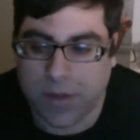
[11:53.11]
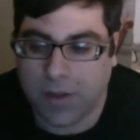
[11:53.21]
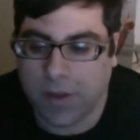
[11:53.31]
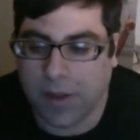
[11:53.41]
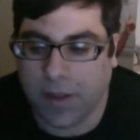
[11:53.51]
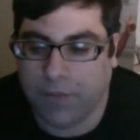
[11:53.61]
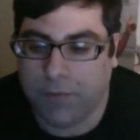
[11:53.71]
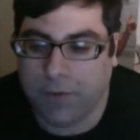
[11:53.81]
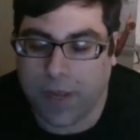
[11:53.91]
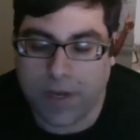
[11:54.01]
If you're
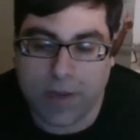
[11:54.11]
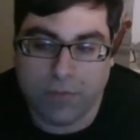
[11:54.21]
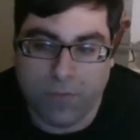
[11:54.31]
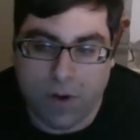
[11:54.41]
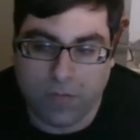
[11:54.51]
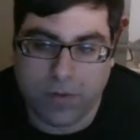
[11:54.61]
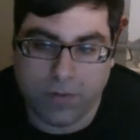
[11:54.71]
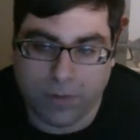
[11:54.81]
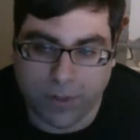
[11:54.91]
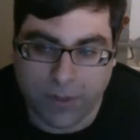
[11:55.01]
getting involved in the
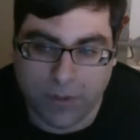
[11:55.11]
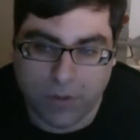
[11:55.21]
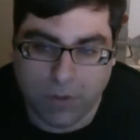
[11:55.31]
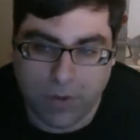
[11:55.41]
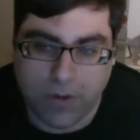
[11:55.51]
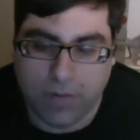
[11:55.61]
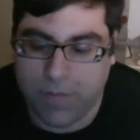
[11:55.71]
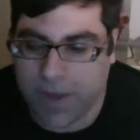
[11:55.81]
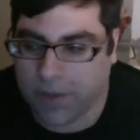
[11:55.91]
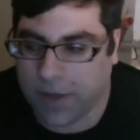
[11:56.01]
political arena
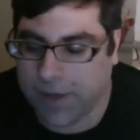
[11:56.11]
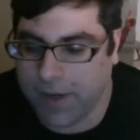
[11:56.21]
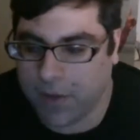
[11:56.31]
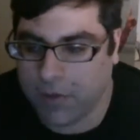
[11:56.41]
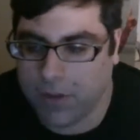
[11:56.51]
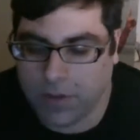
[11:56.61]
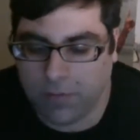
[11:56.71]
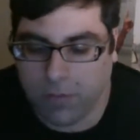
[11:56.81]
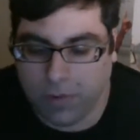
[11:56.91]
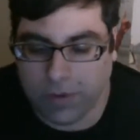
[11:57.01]
based on an issue that's
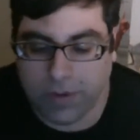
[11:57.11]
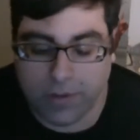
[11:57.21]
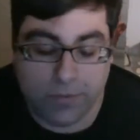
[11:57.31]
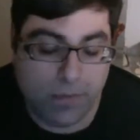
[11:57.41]
important to you,